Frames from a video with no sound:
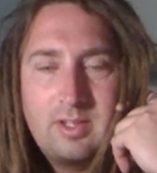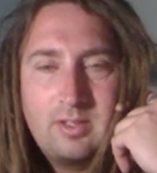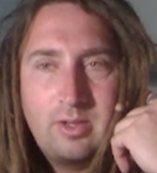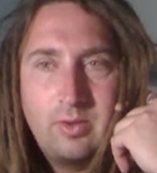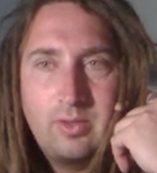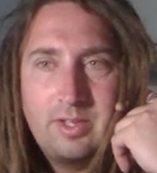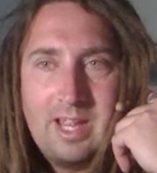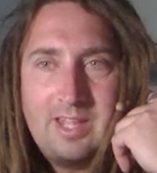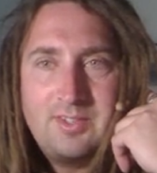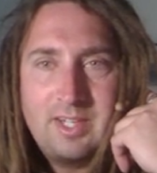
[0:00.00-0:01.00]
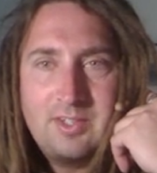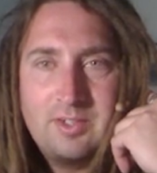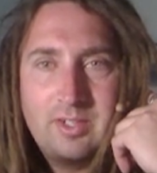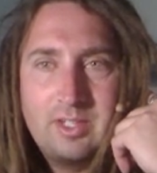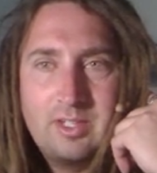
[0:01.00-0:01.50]
Though the NASDAQ is
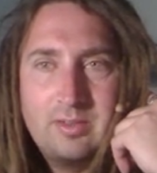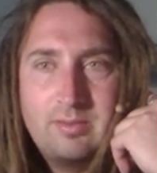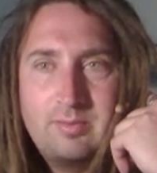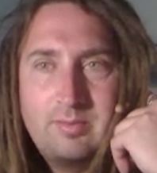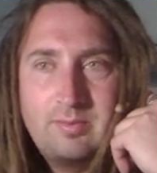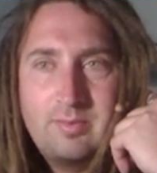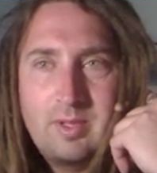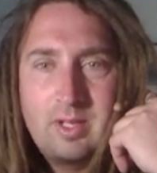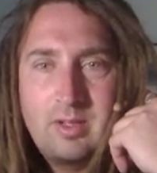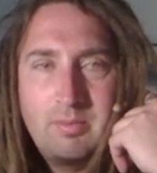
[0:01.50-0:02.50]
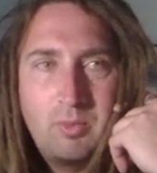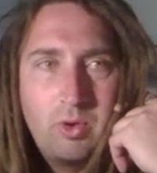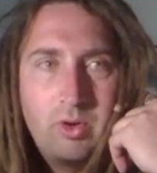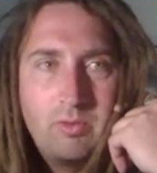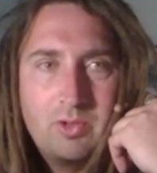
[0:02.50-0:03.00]
looking
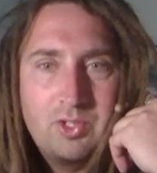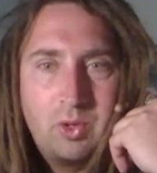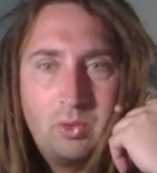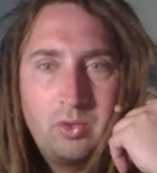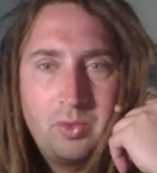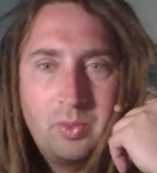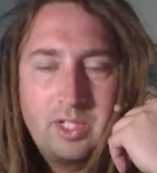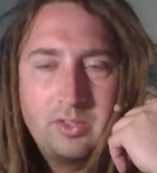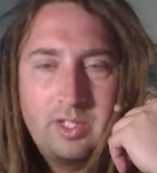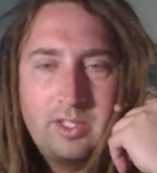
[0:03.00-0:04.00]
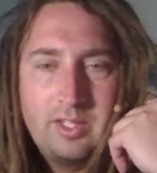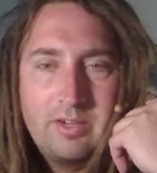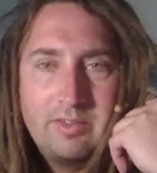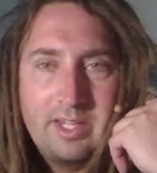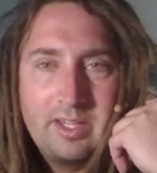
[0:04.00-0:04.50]
more oversold on the weekly than
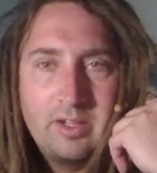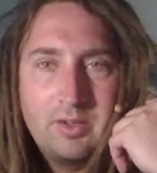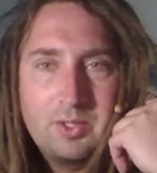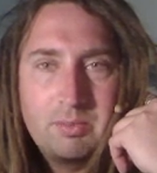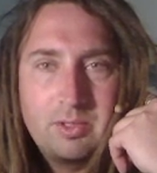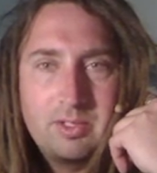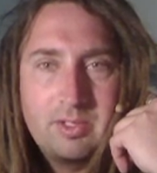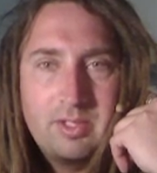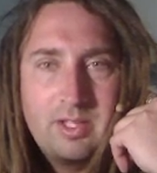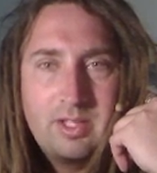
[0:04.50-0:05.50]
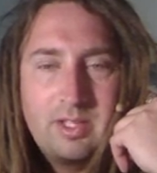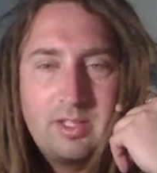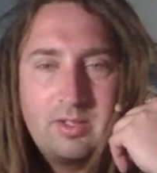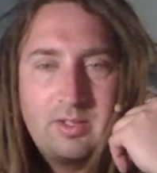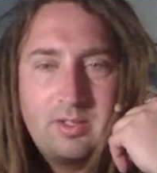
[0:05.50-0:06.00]
everything else, but
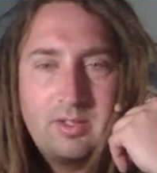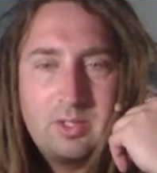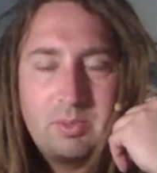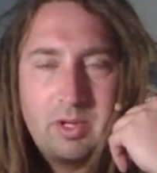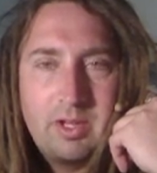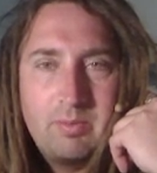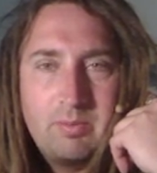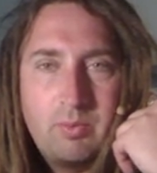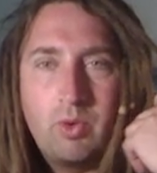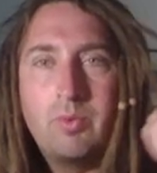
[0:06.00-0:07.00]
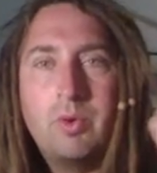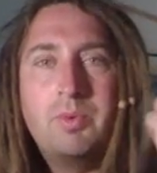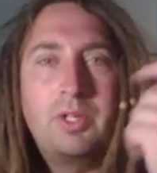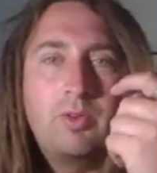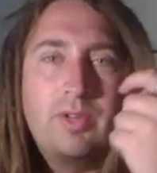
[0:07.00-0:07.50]
there's probably more room
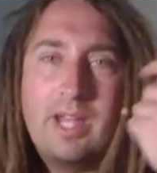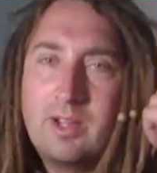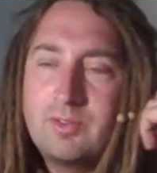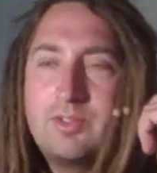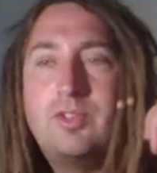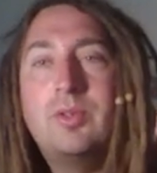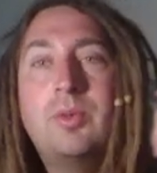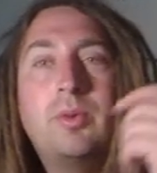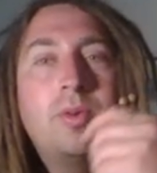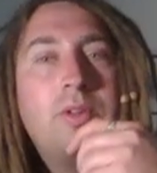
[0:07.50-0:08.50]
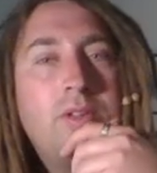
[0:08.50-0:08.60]
to go down too.